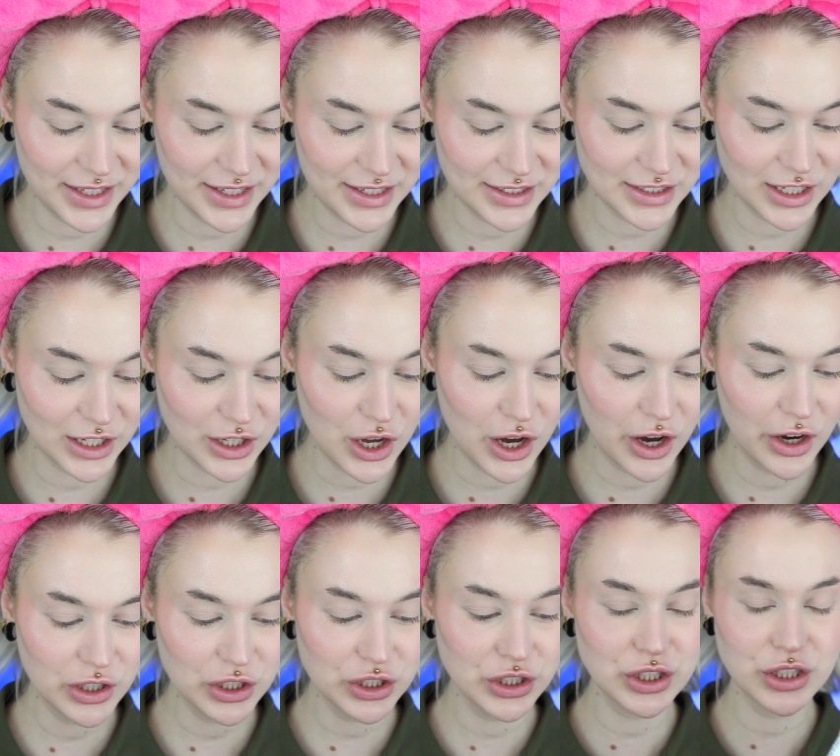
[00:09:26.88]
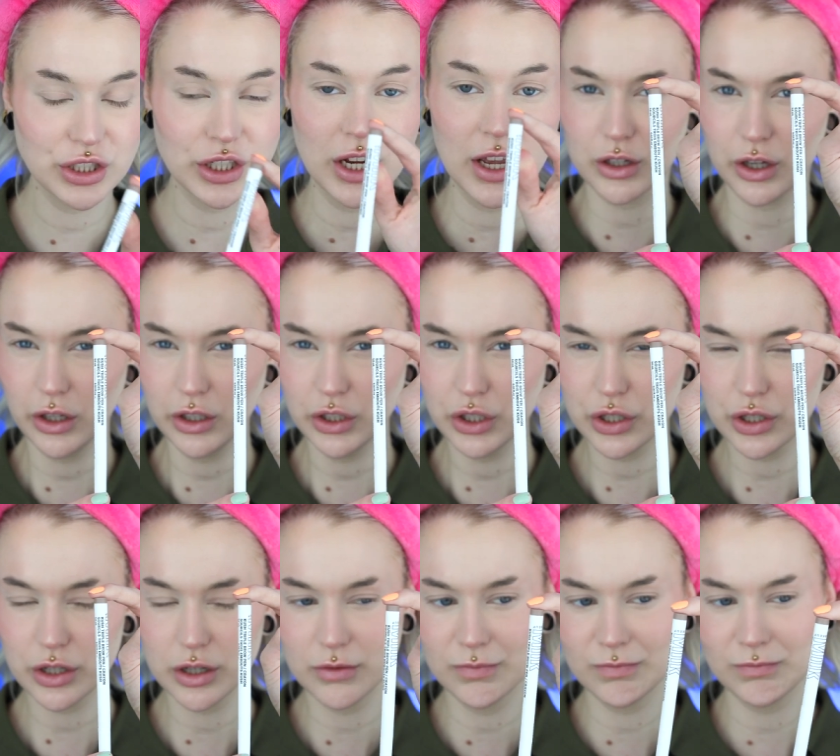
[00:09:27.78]
this Kush,
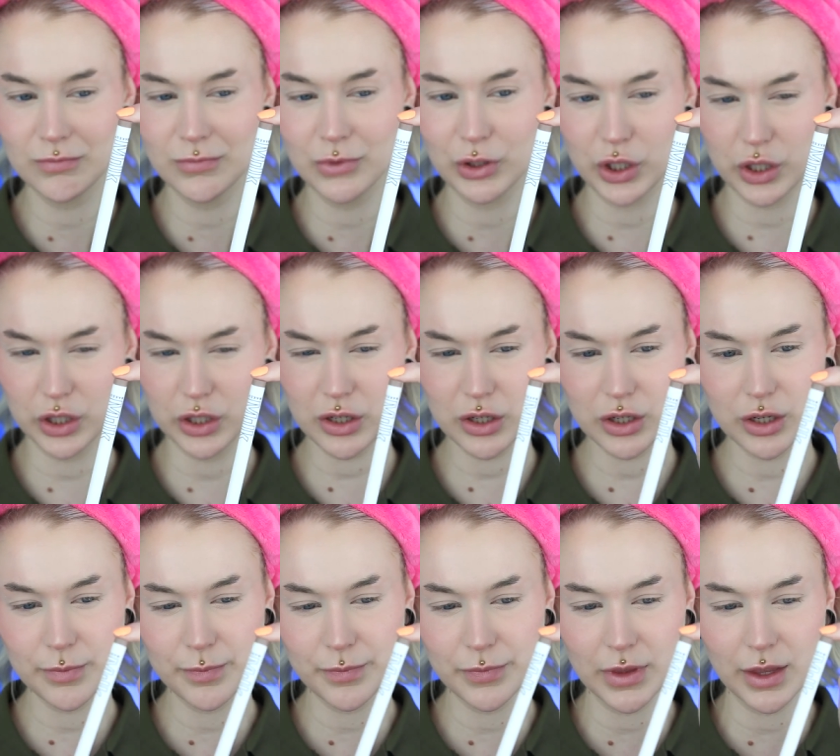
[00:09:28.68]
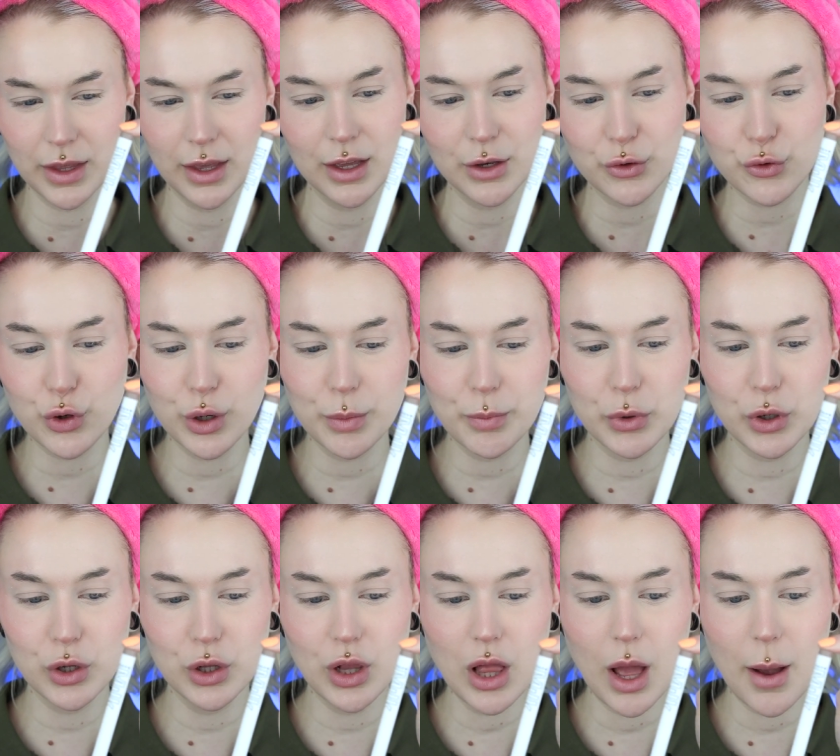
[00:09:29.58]
Kush, Kush.
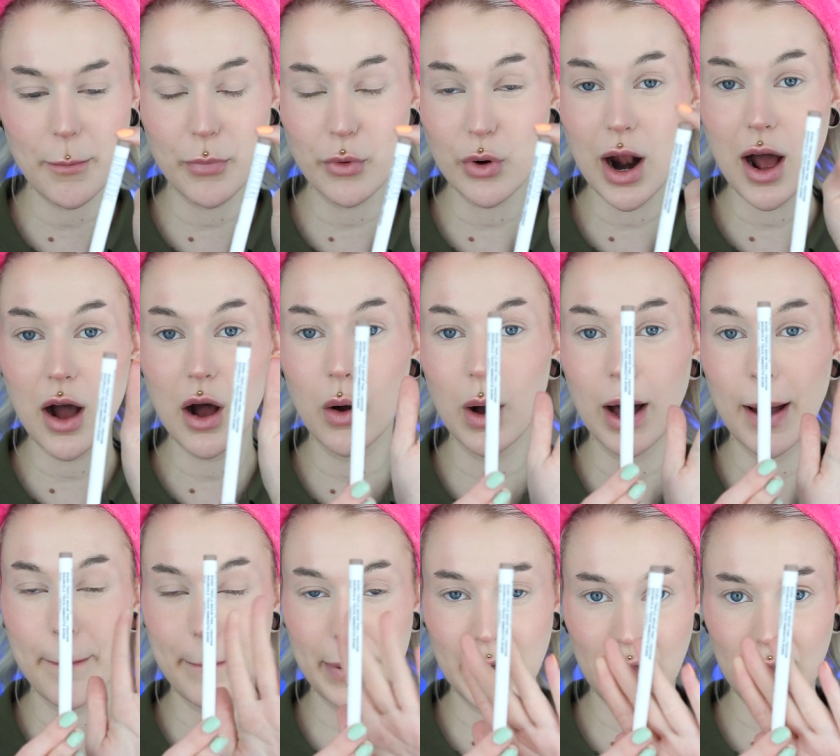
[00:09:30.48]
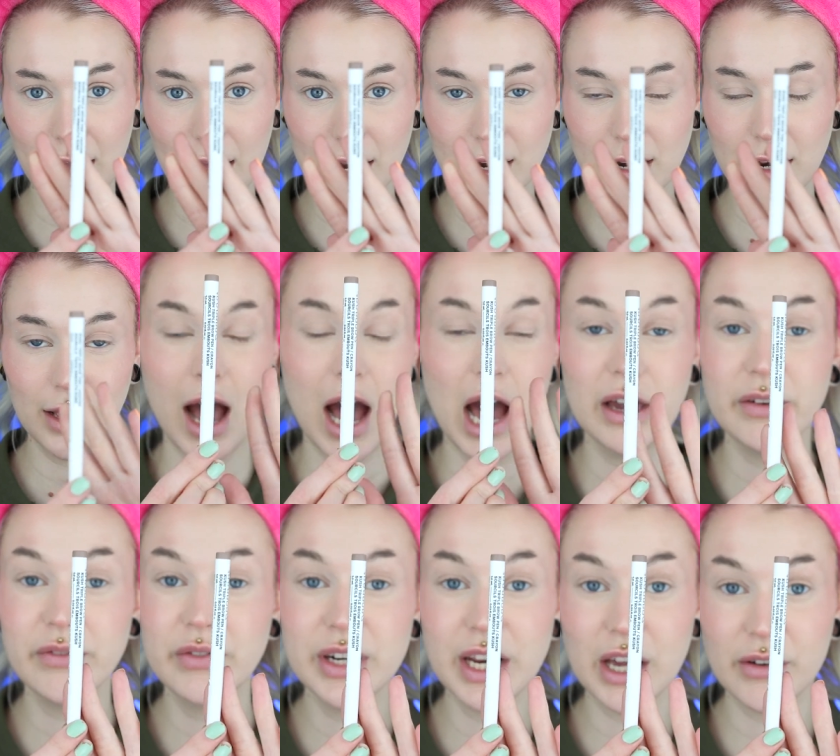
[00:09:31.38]
Triple Brow Pen.
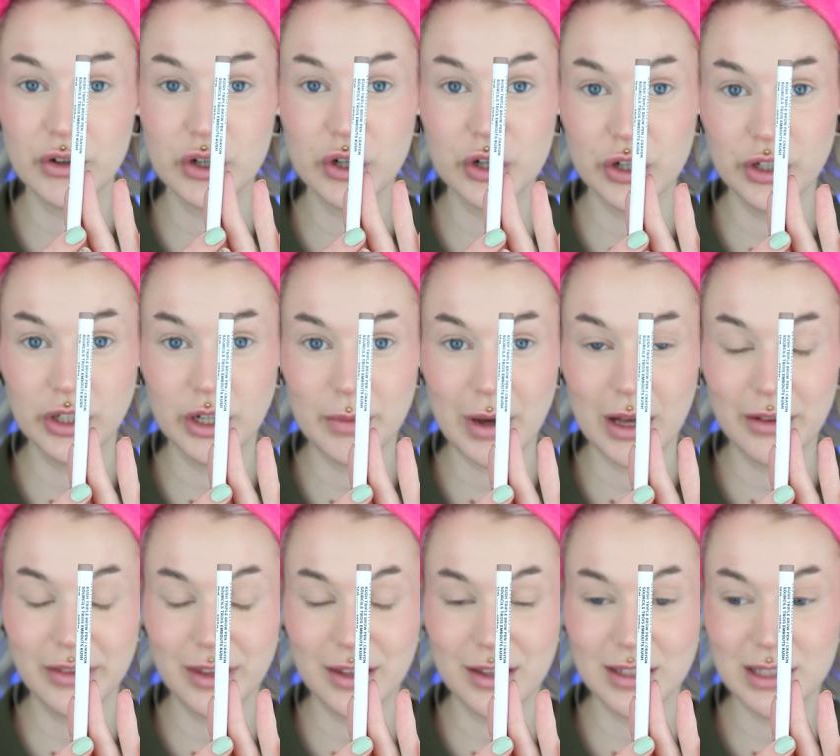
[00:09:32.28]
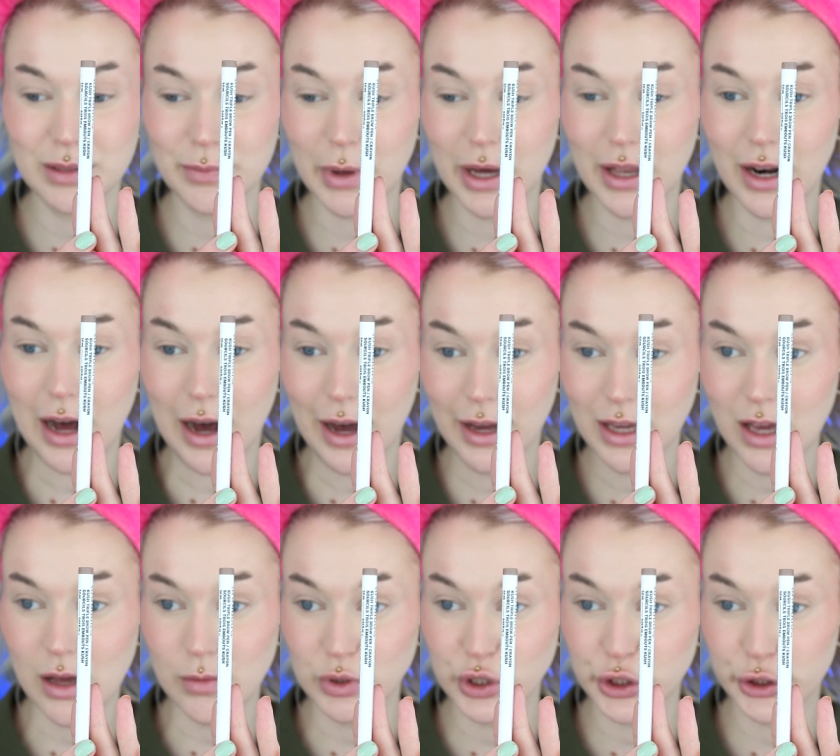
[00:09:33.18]
I've never heard about this, but I
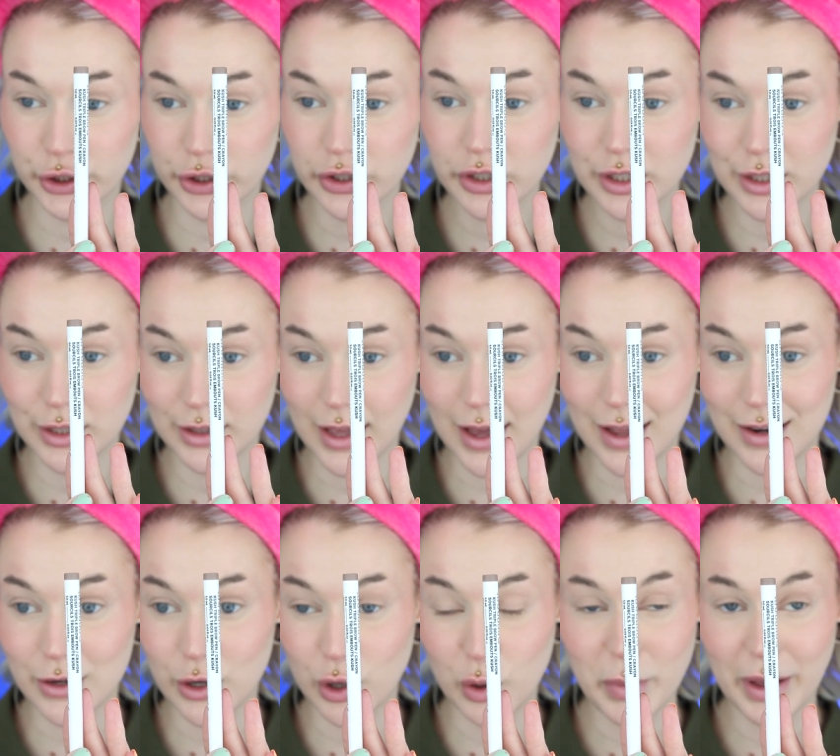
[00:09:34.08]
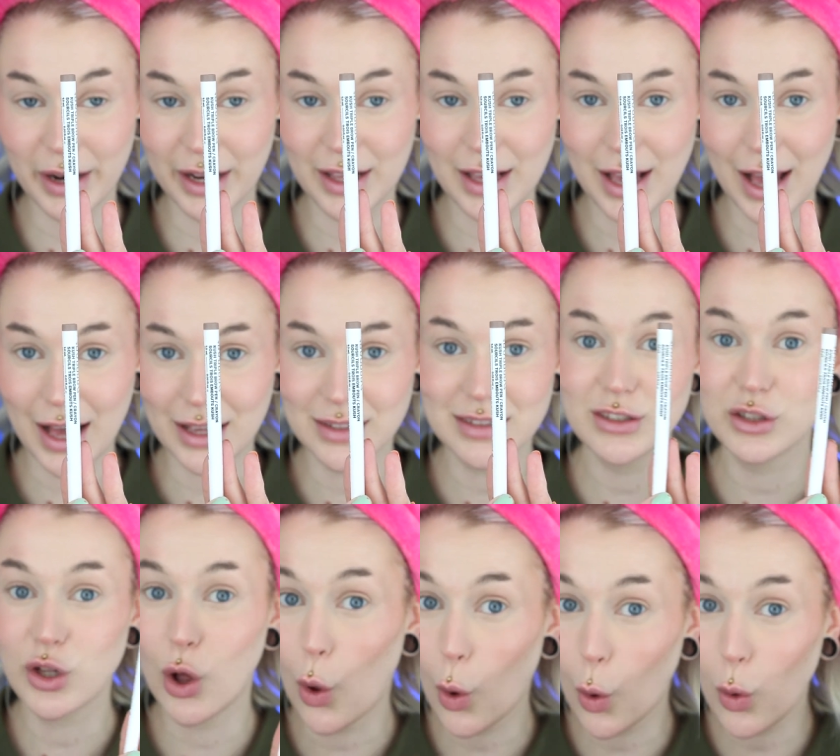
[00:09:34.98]
am shook that nobody has
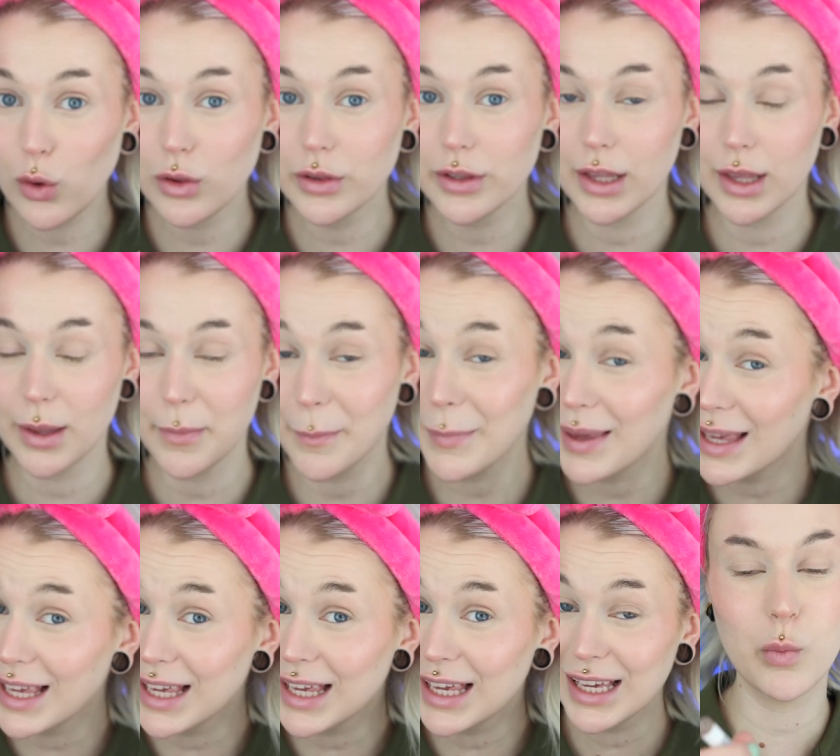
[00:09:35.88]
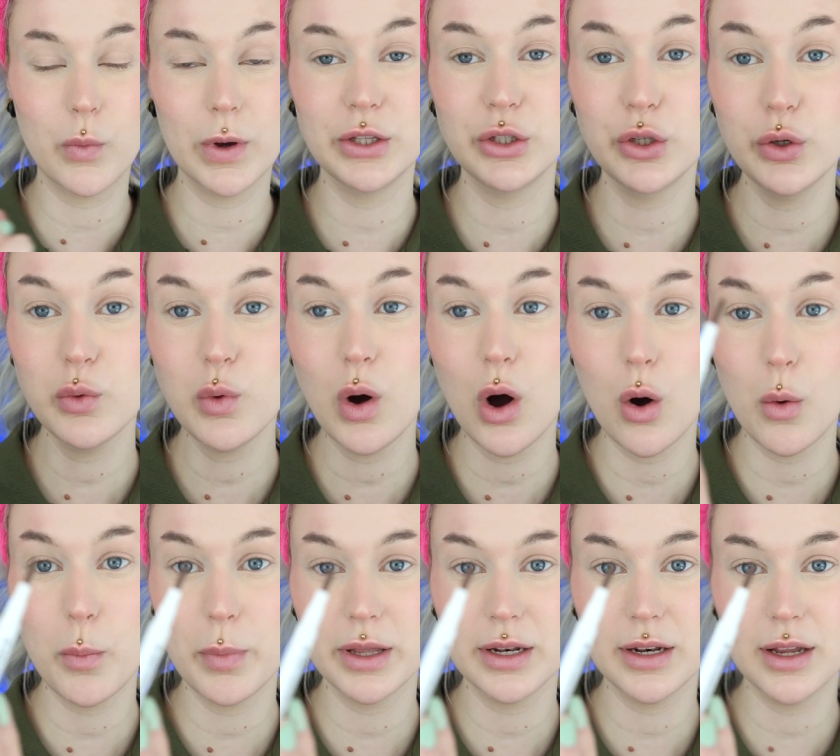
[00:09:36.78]
told me. When you
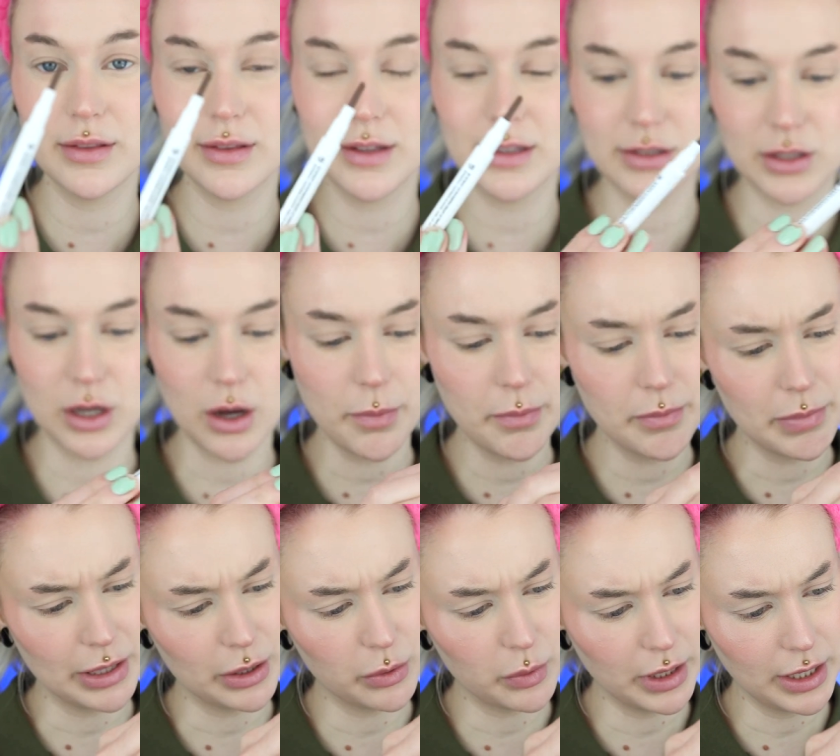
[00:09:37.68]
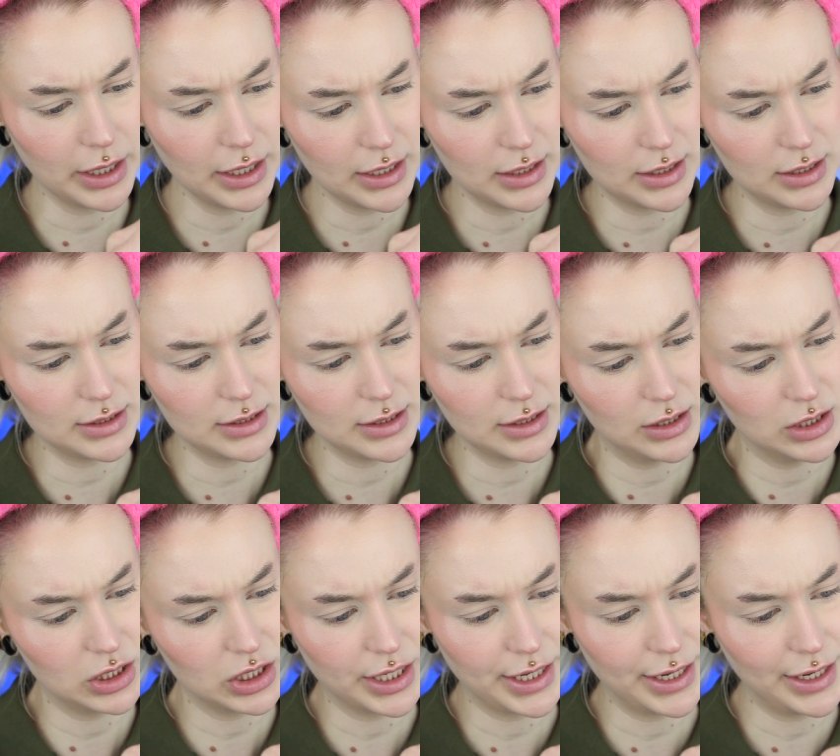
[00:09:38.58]
open this up, by the way, it is in the
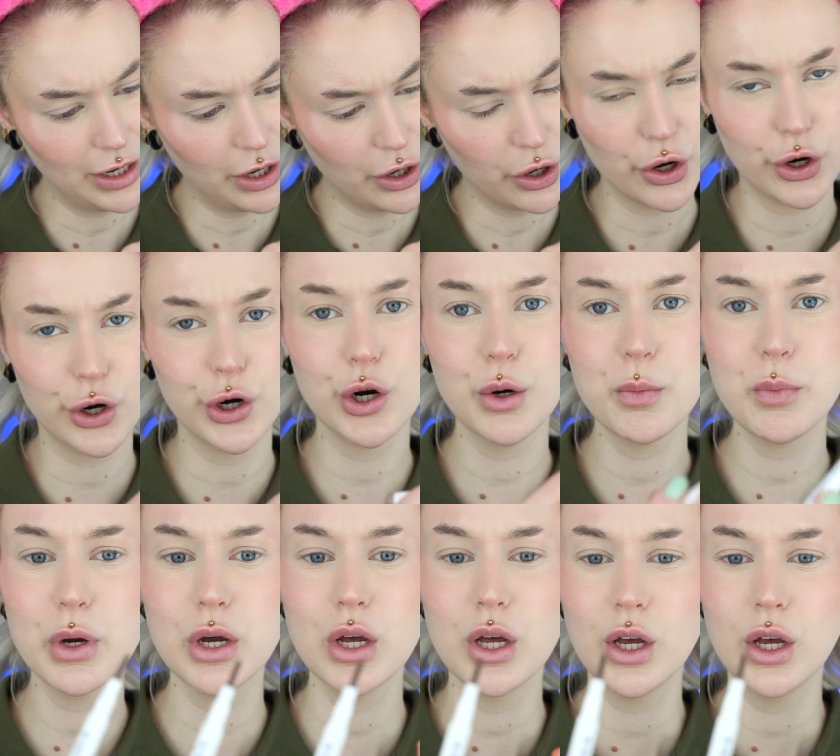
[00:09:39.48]
shade Herb.